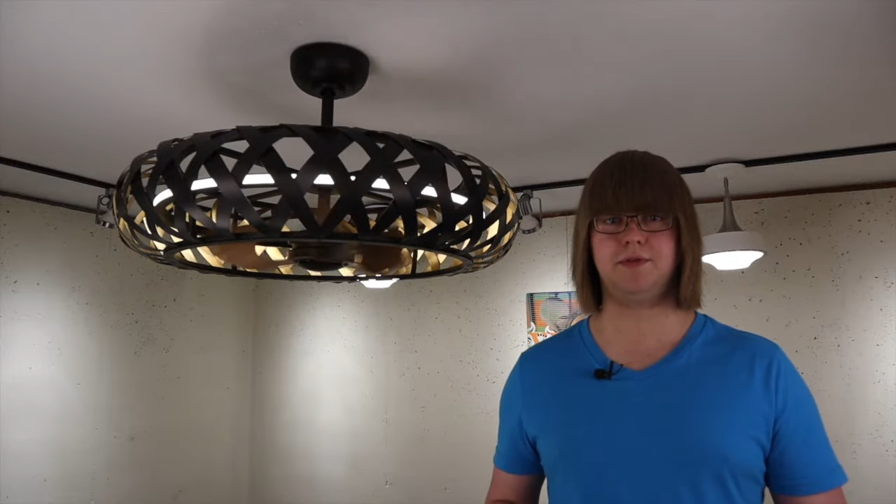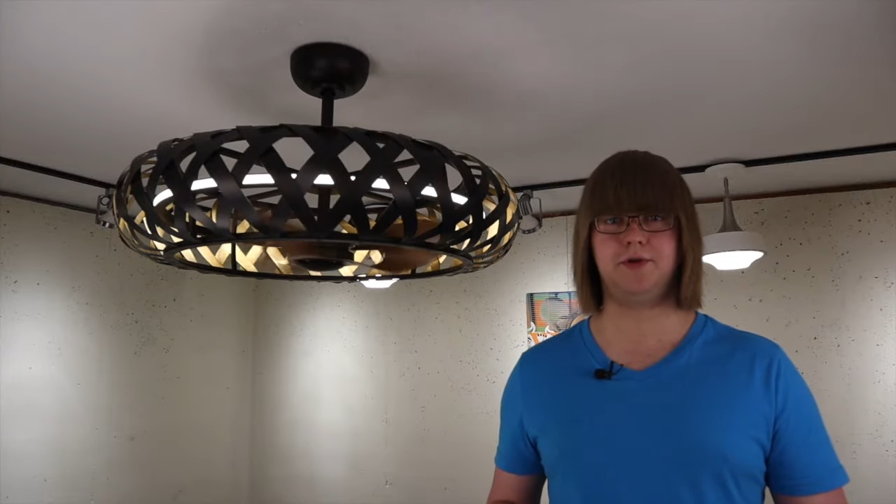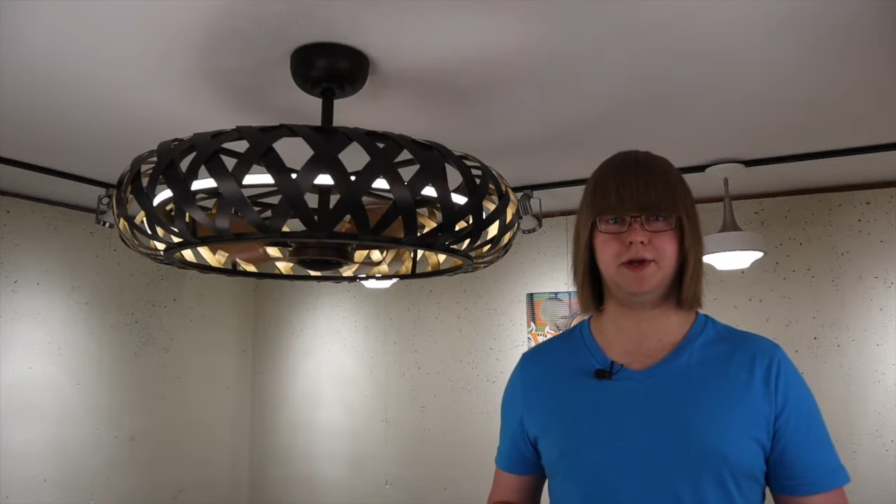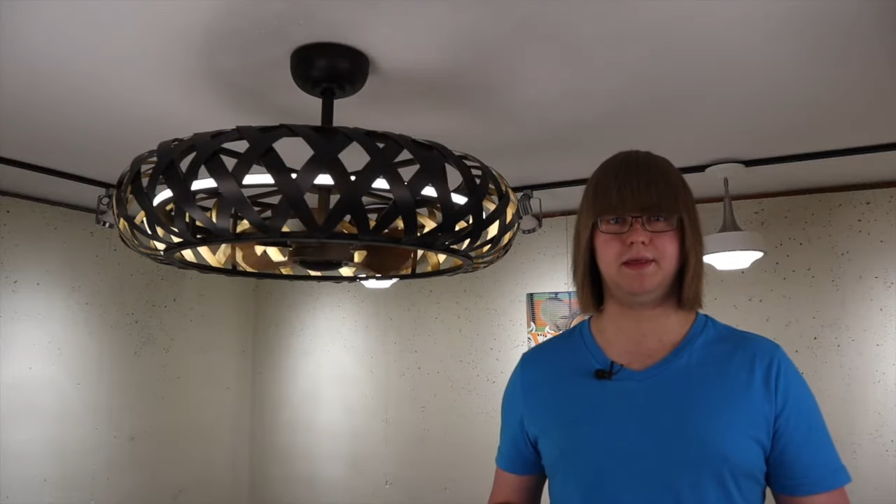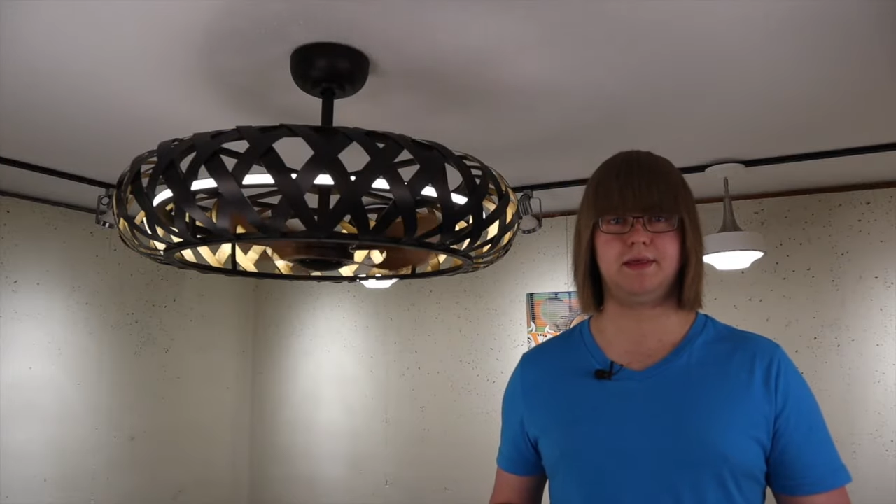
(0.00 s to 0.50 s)

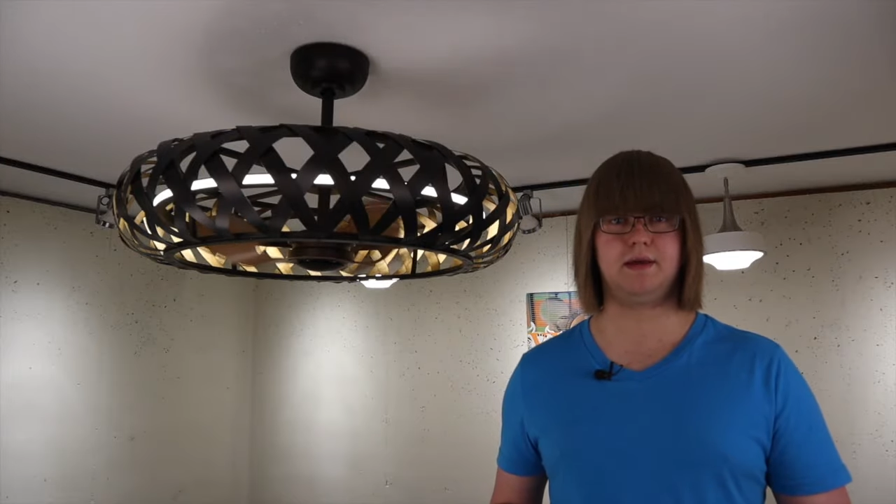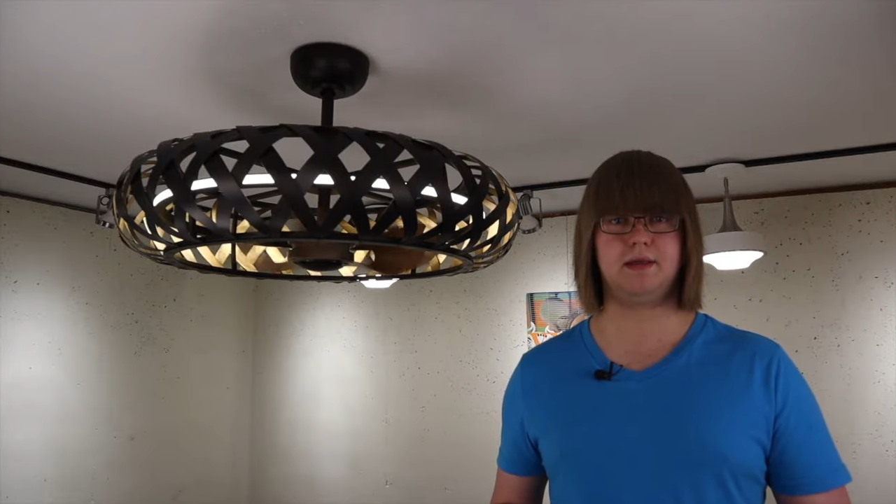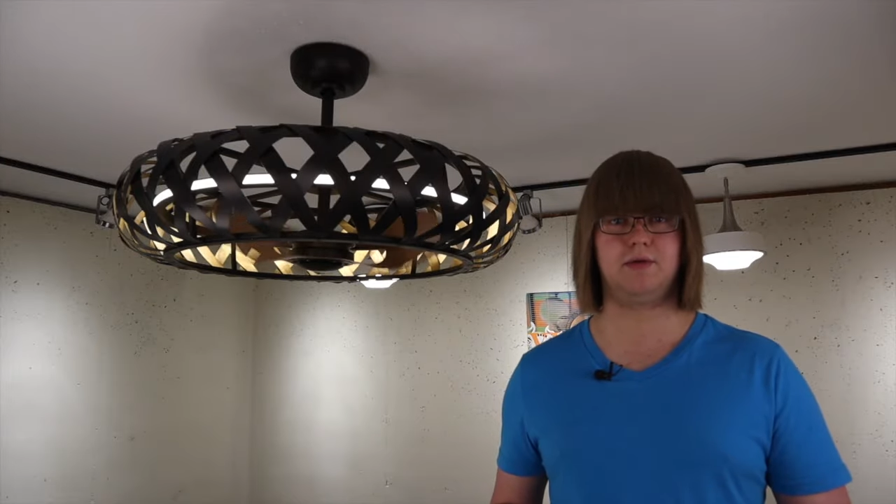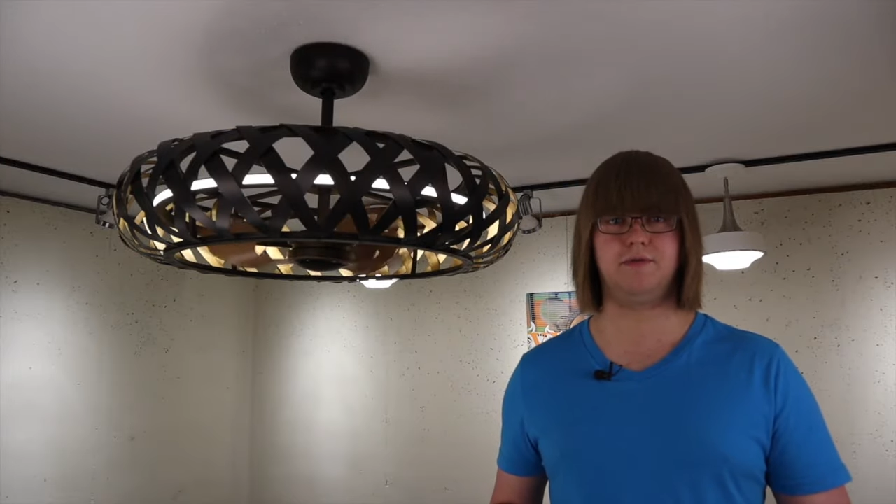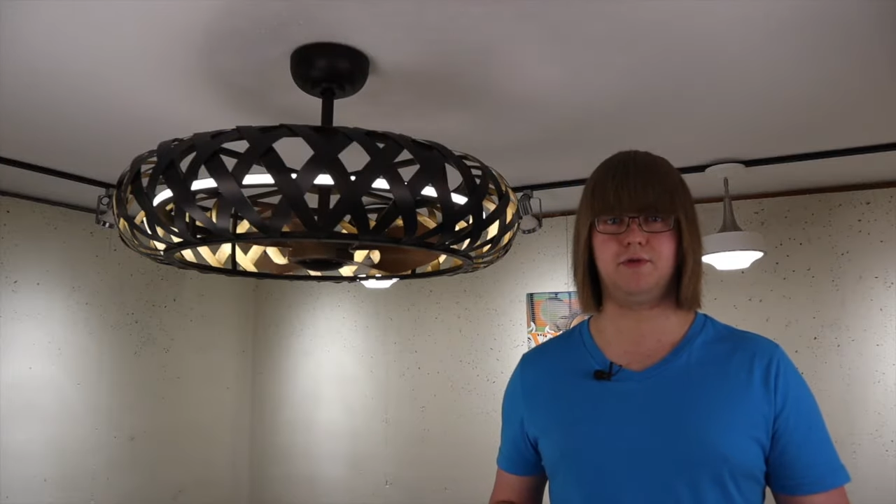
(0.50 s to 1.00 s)

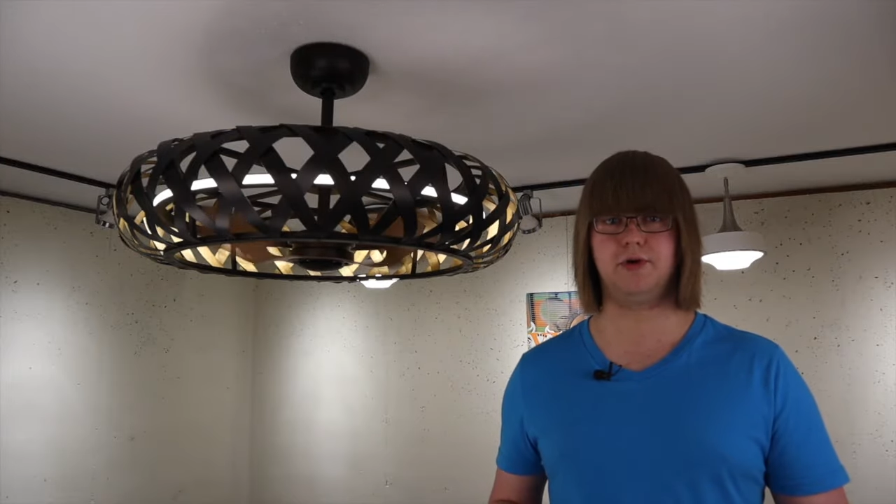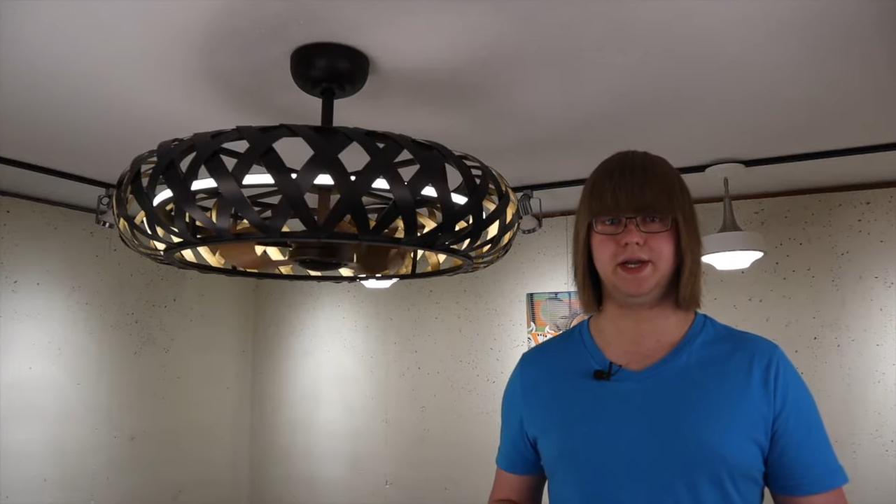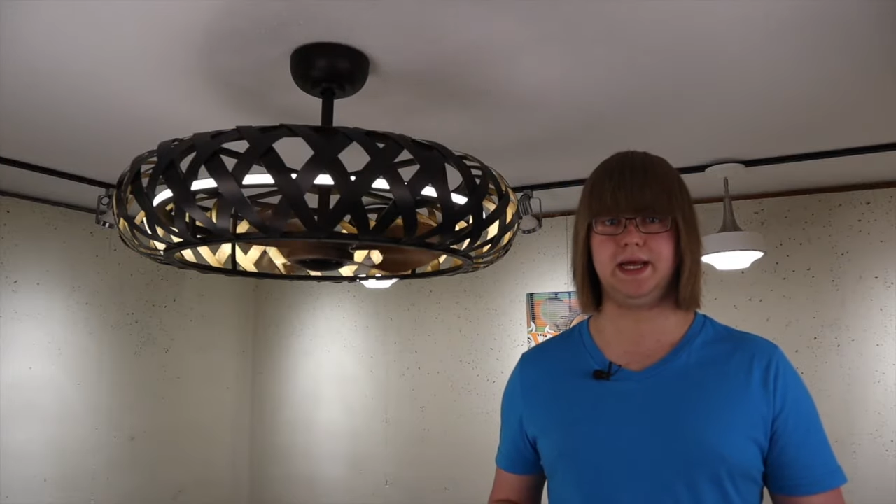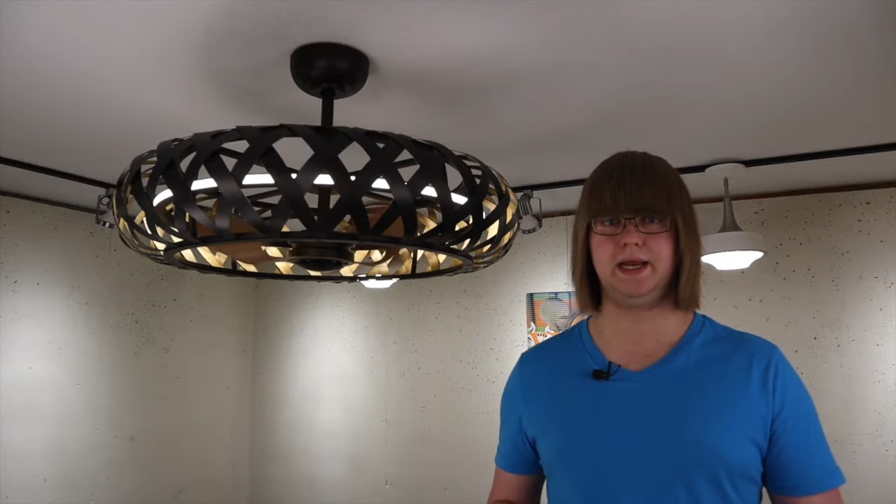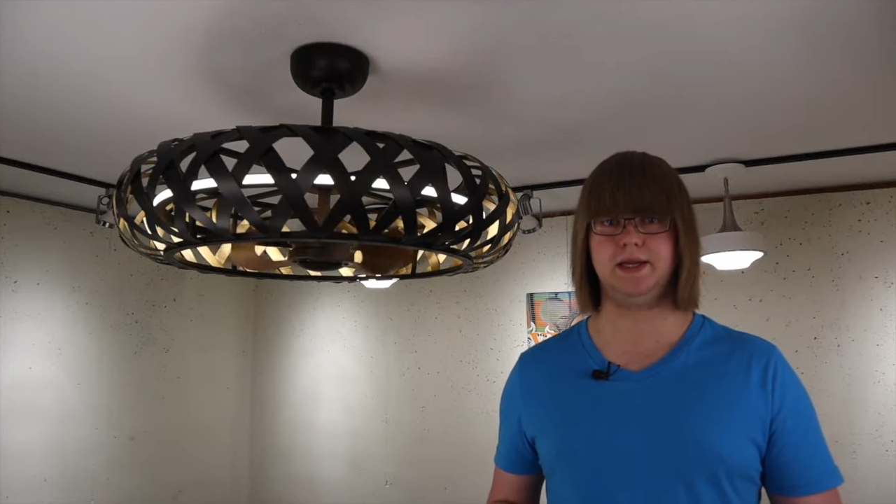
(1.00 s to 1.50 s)
thirty-six or
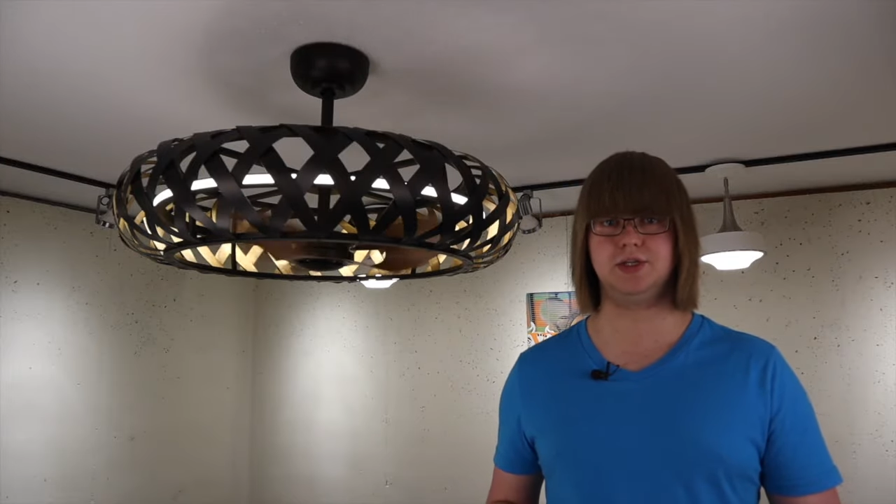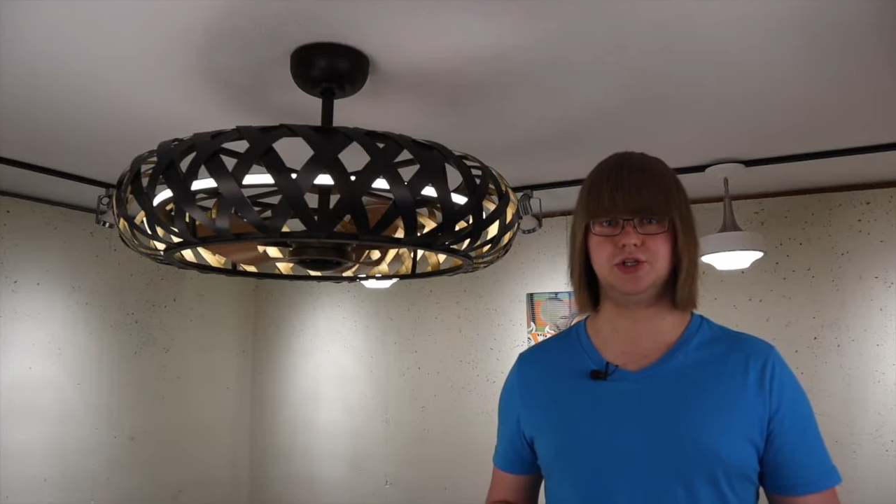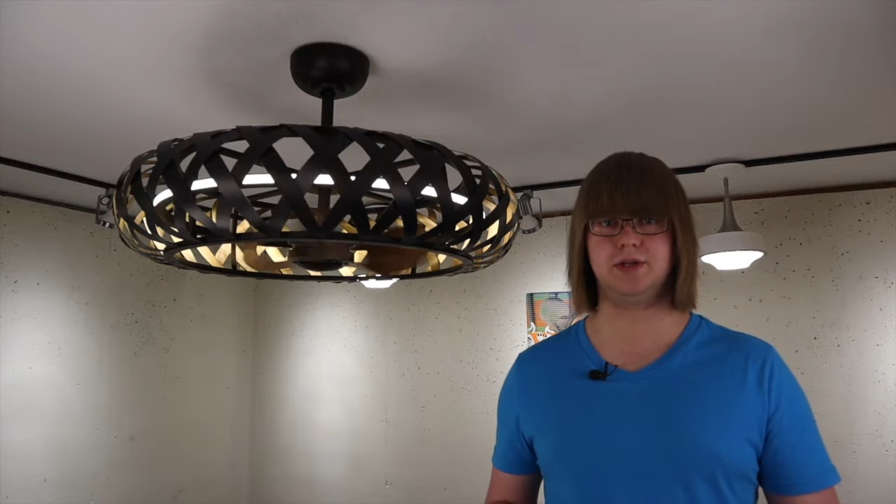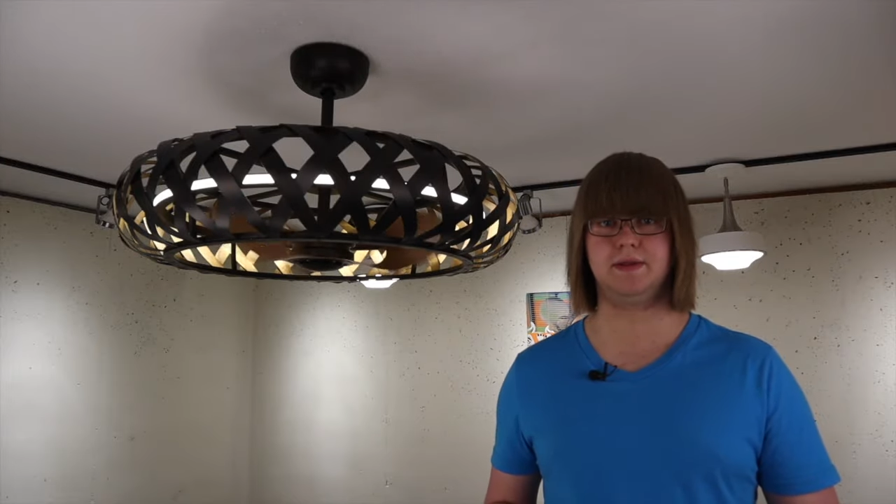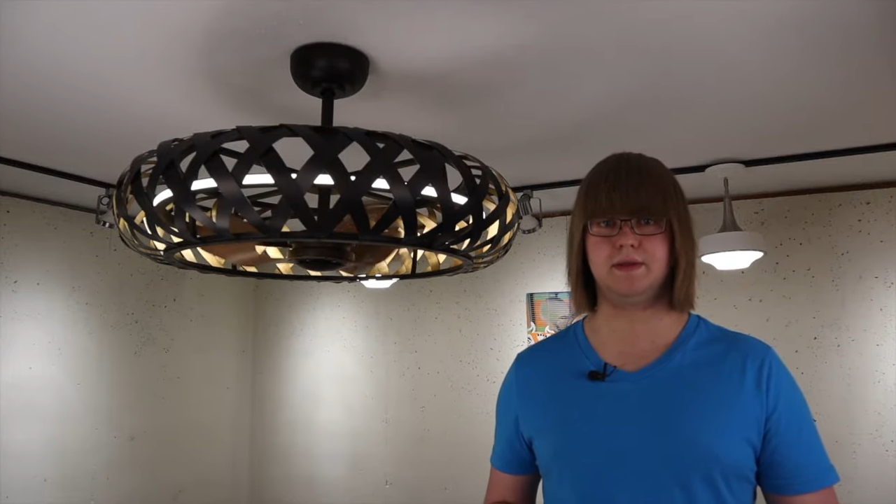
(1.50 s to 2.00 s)
forty-eight
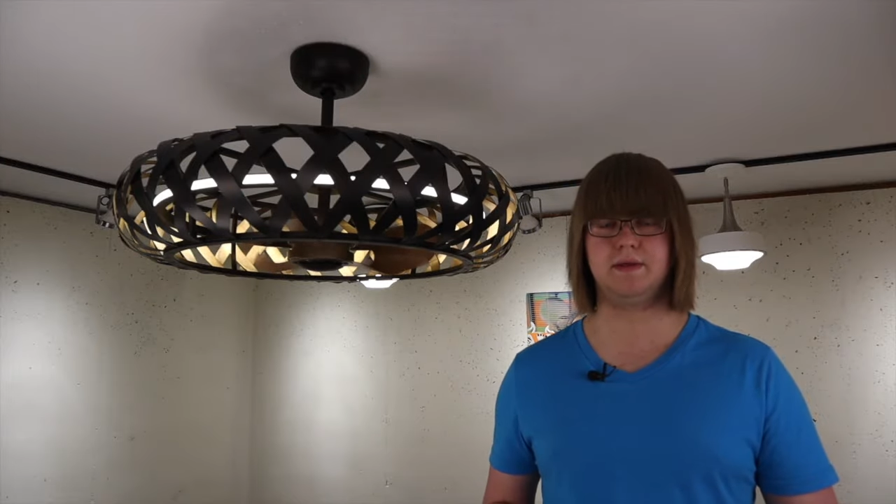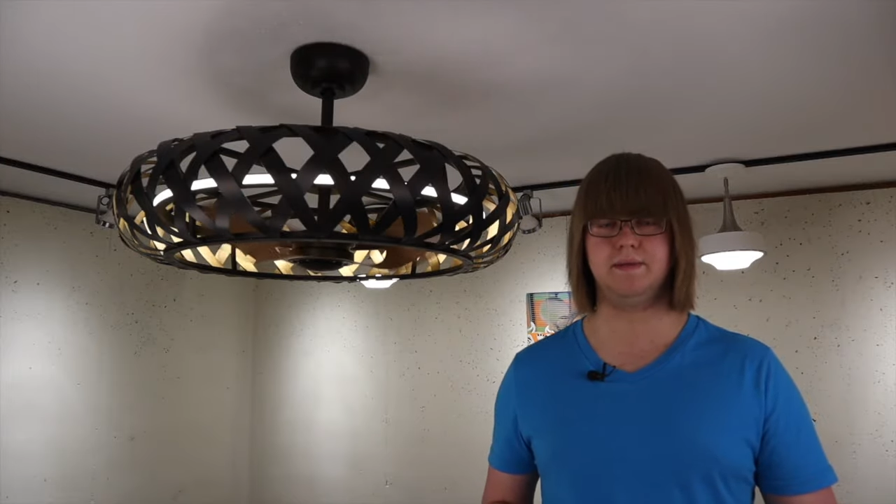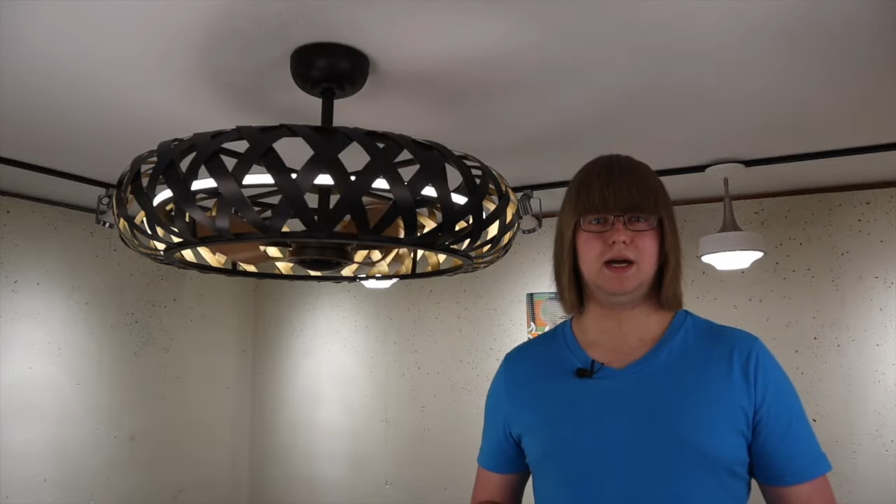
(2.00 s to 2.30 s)
inches.